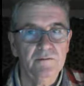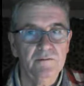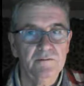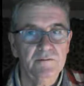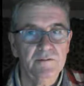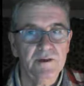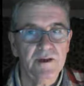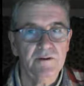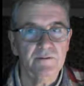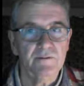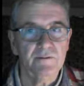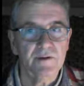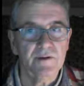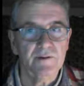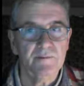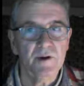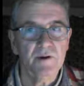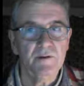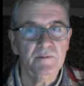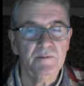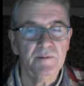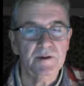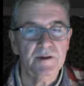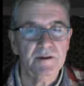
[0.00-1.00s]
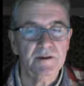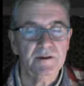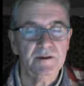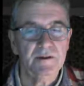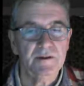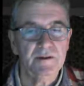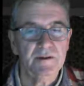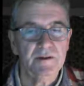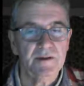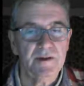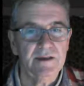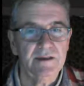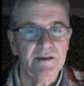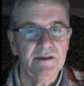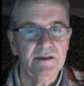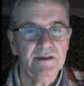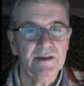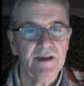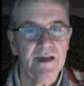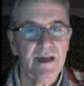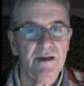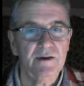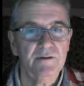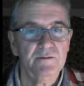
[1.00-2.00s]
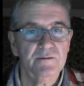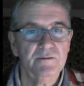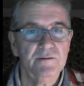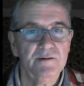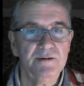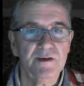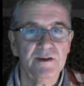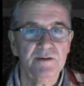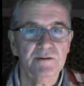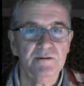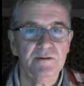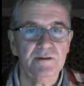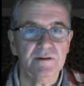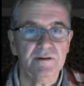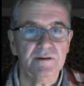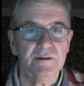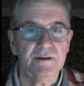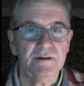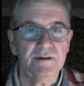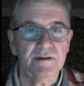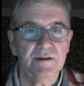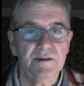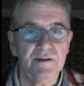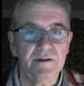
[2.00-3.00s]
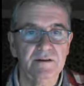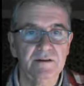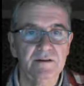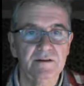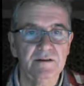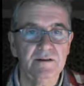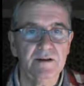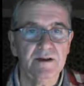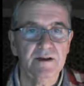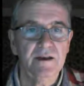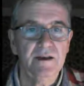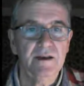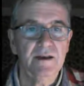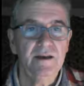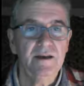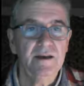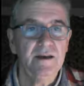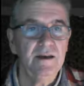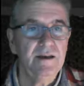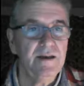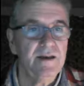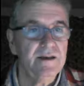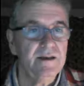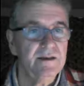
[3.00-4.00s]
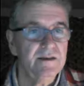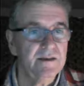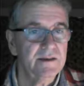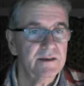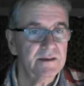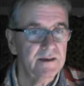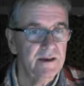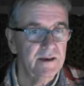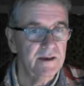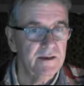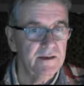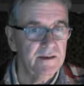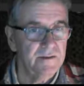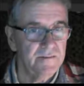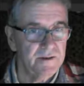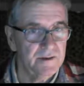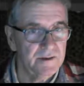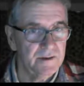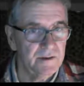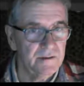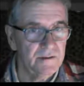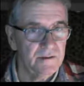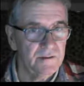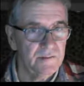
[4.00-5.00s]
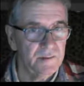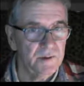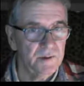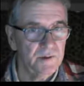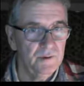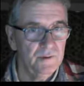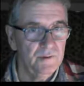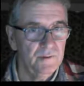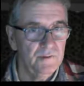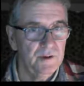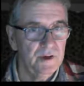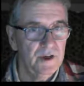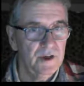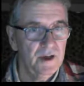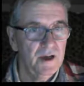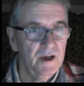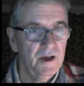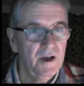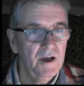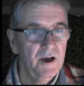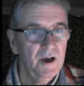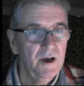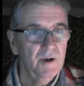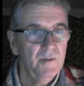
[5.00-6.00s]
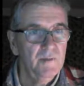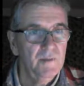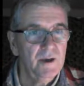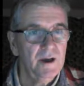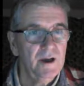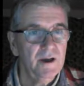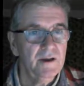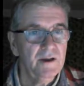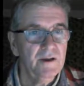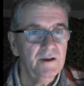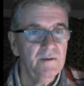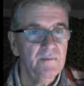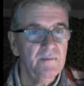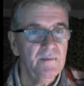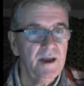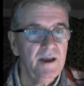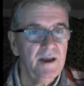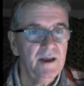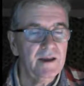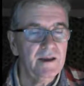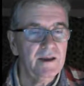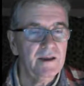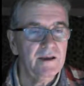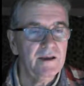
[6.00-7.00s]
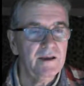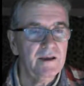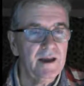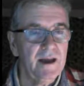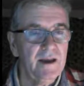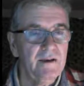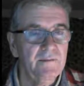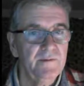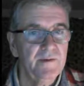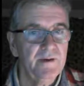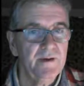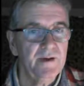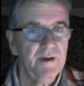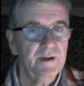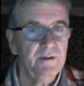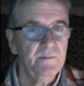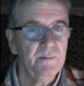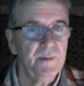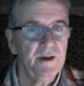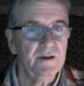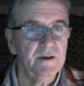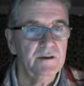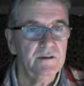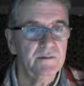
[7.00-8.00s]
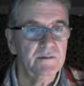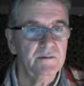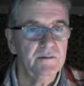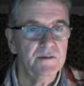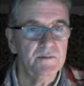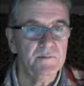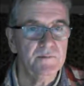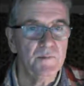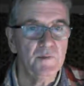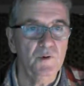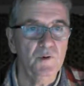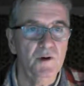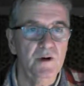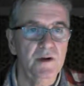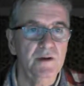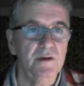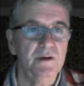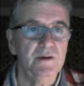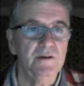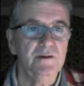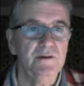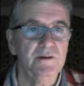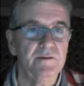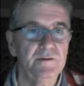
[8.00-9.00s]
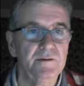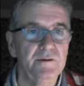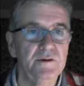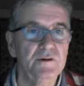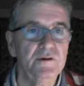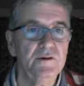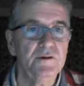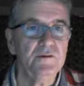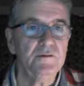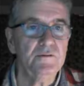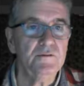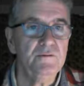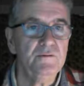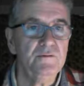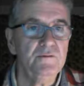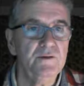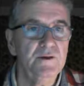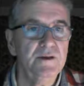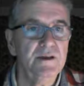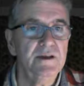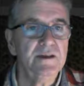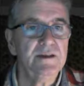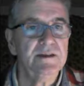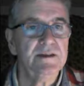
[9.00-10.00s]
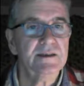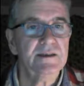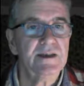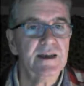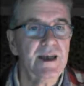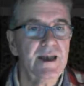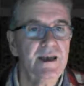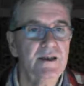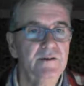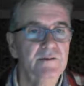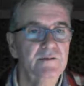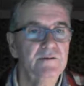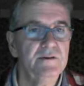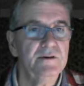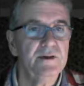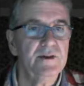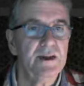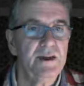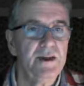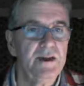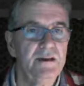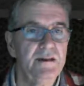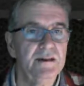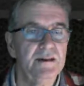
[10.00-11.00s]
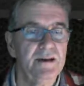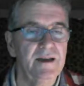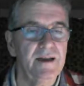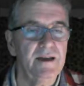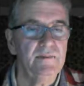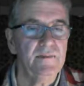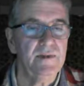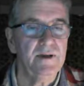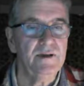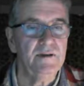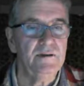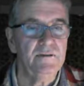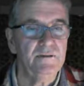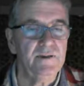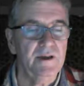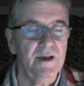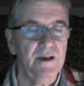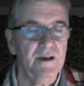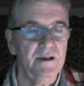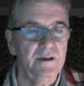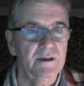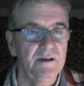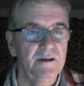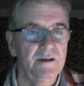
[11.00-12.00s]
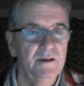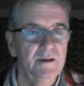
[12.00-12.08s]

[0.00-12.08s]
So at the moment it's scaled so that the Sun is the size of a soccer ball, but I can make everything bigger or smaller, and there are two scales here that let me do that.